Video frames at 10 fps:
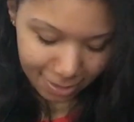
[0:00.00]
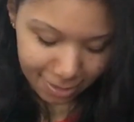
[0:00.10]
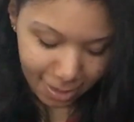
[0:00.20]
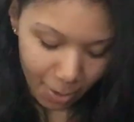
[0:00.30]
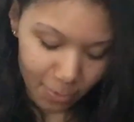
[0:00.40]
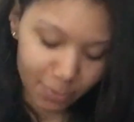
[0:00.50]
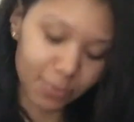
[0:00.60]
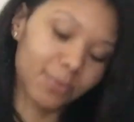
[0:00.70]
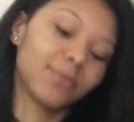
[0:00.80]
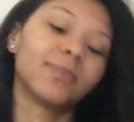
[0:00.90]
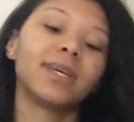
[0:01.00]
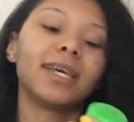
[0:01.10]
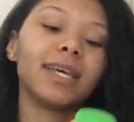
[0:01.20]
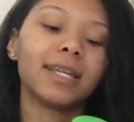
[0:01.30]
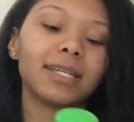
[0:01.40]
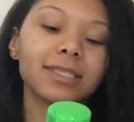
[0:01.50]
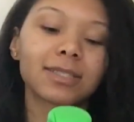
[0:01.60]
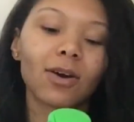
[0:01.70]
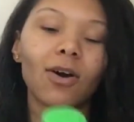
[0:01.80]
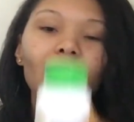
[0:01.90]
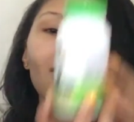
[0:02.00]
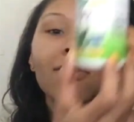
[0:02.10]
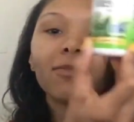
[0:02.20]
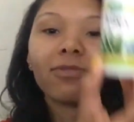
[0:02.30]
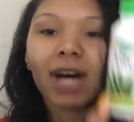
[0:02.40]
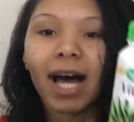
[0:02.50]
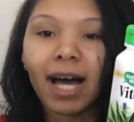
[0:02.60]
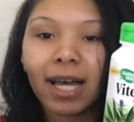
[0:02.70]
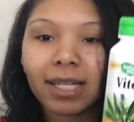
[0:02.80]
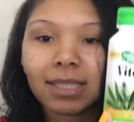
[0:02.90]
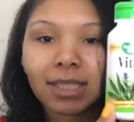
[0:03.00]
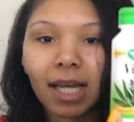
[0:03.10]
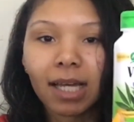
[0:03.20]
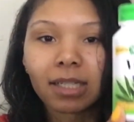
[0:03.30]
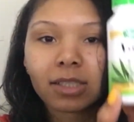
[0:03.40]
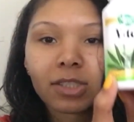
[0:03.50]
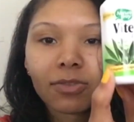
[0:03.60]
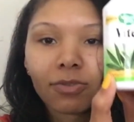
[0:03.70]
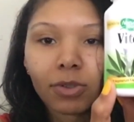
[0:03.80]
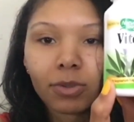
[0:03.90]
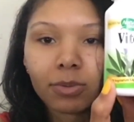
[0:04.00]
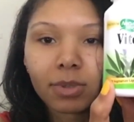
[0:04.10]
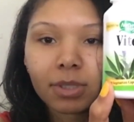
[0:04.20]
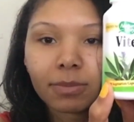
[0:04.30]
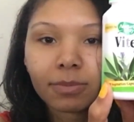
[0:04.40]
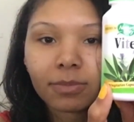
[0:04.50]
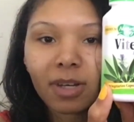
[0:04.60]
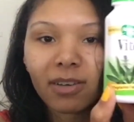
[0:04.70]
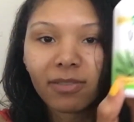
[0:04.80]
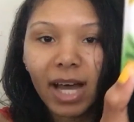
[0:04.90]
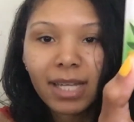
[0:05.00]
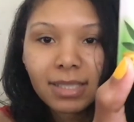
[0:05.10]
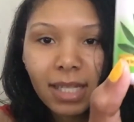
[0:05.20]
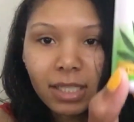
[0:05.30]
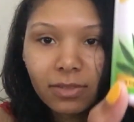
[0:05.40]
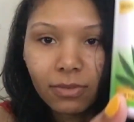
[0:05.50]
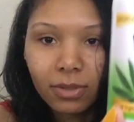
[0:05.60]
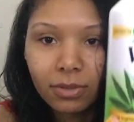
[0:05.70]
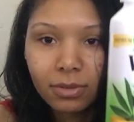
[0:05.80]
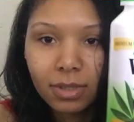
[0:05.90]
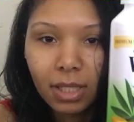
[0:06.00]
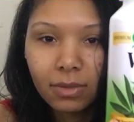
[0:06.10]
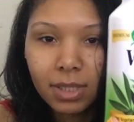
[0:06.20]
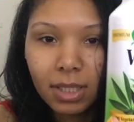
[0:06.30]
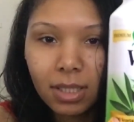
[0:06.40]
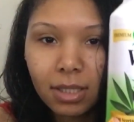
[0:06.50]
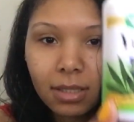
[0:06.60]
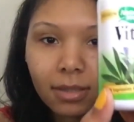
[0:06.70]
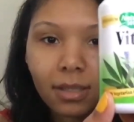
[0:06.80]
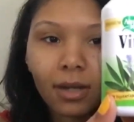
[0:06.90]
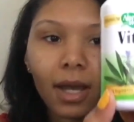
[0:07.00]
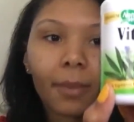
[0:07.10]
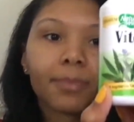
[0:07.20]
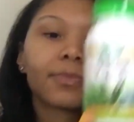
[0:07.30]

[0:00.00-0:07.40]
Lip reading: So it is called Vitex Fruit. Vitex Fruit. Can you see it? Okay.